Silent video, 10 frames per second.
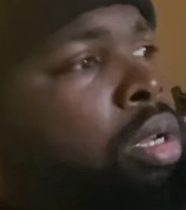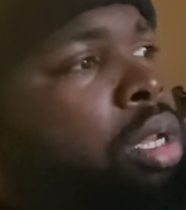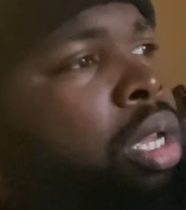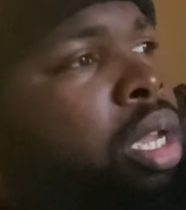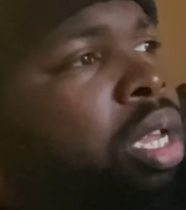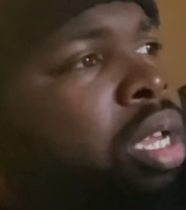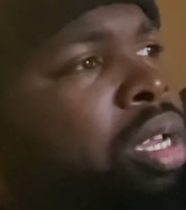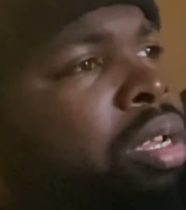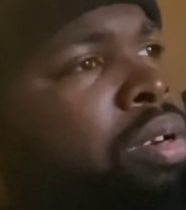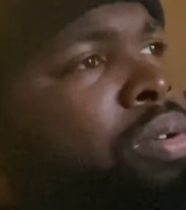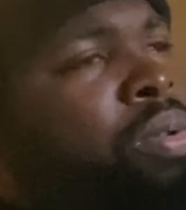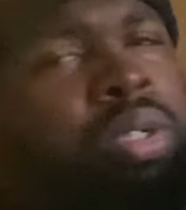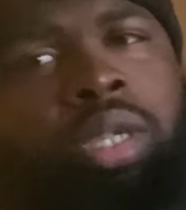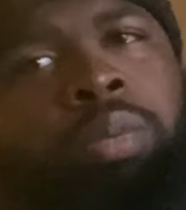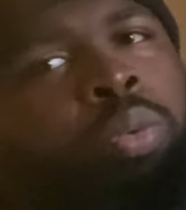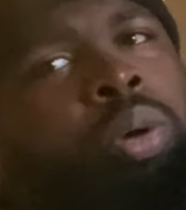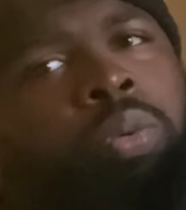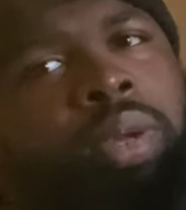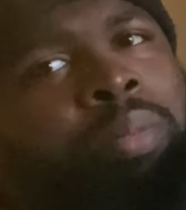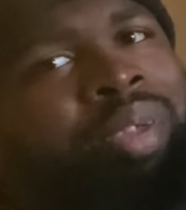And trust me,
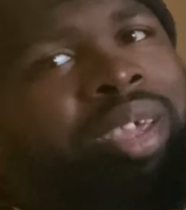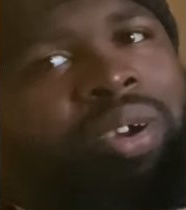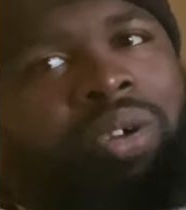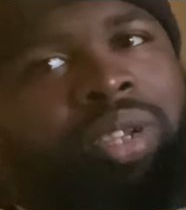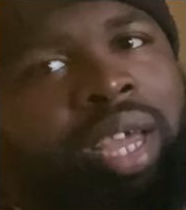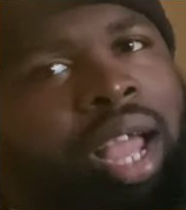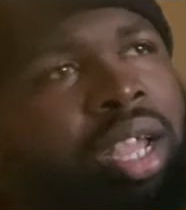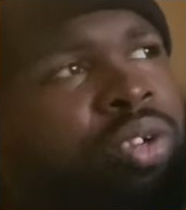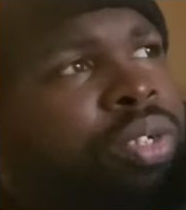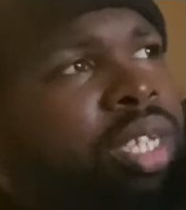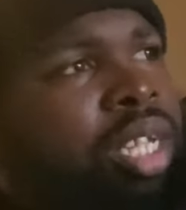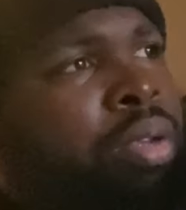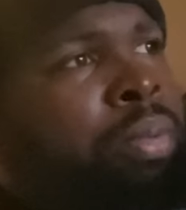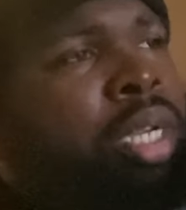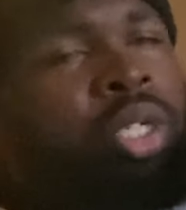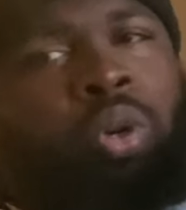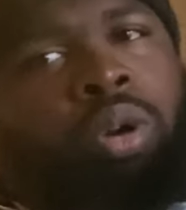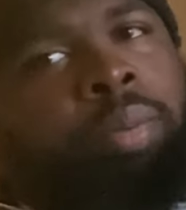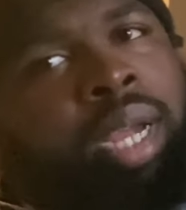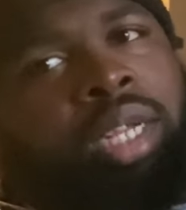we can be here all day. I can critique each
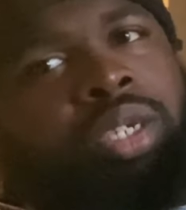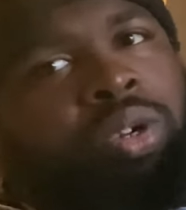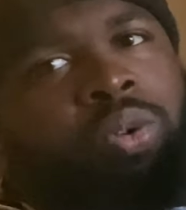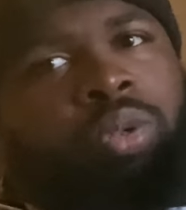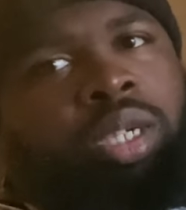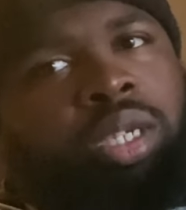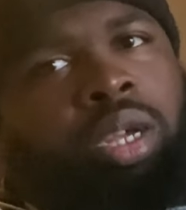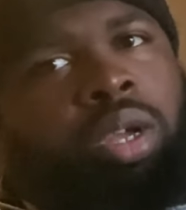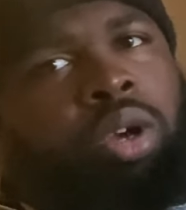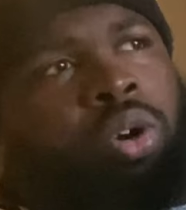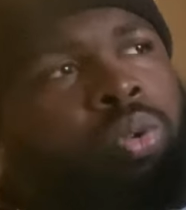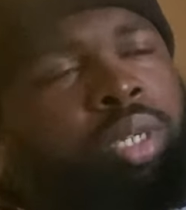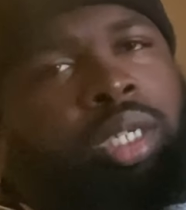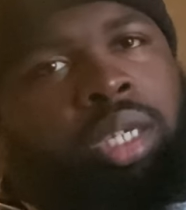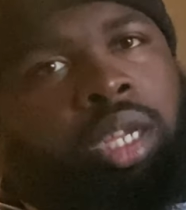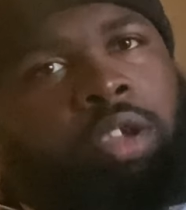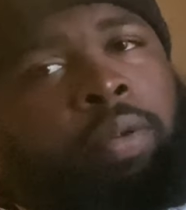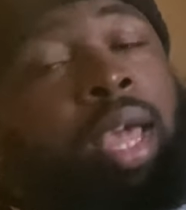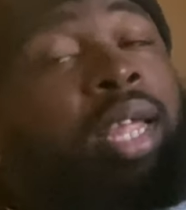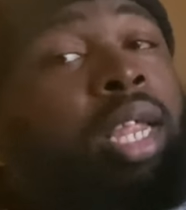quarterback. I'll tell you who needs to leave.
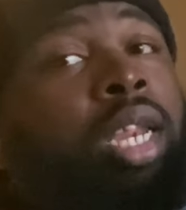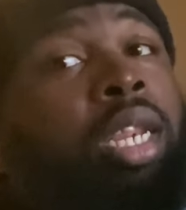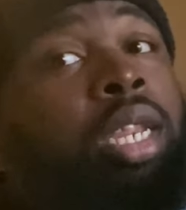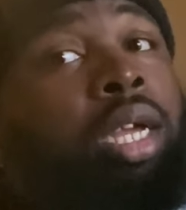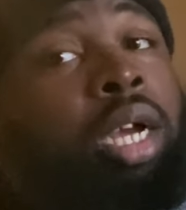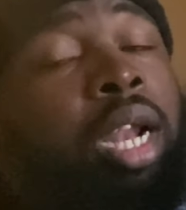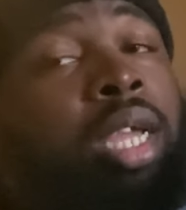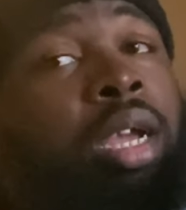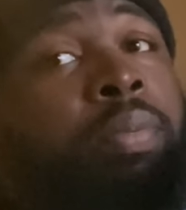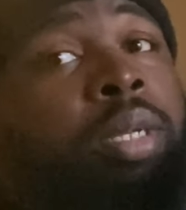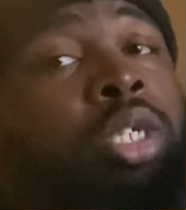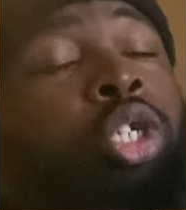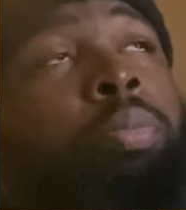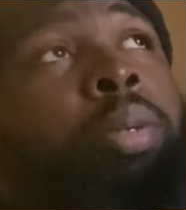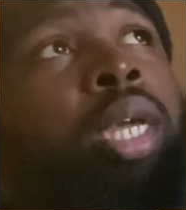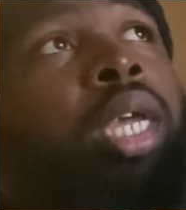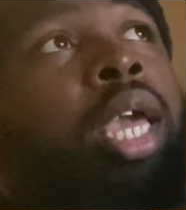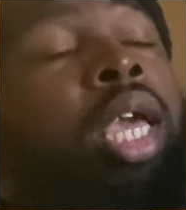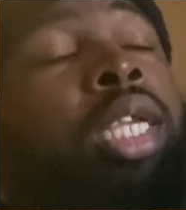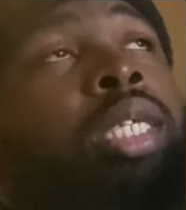Colin Kaepernick should be
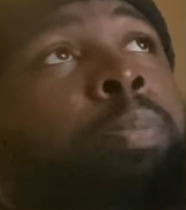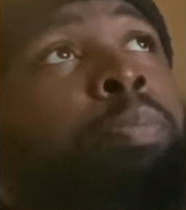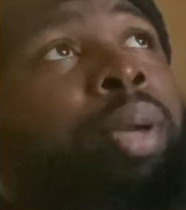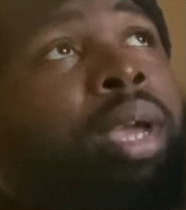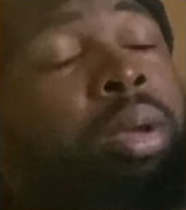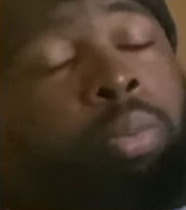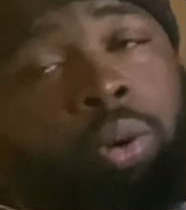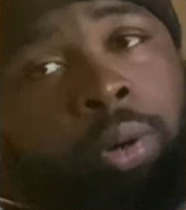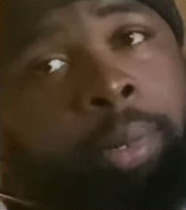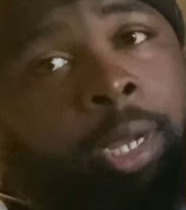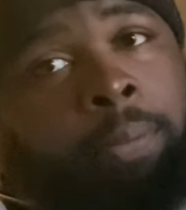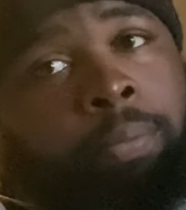a backup quarterback.